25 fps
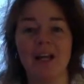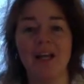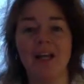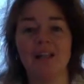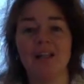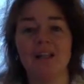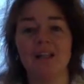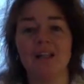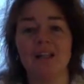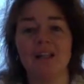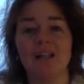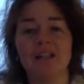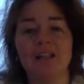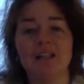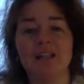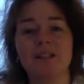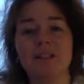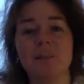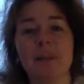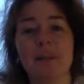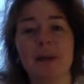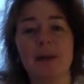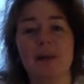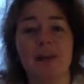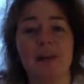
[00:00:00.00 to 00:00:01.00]
and this is
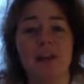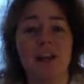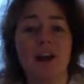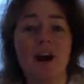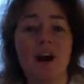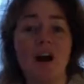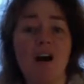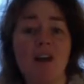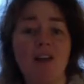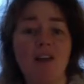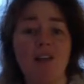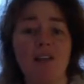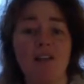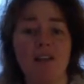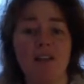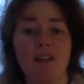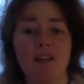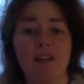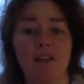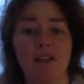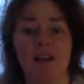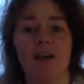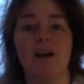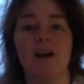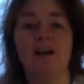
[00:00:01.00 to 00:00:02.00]
about
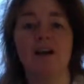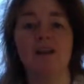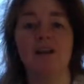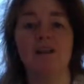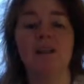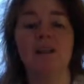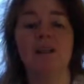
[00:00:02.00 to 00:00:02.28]
enhancing that,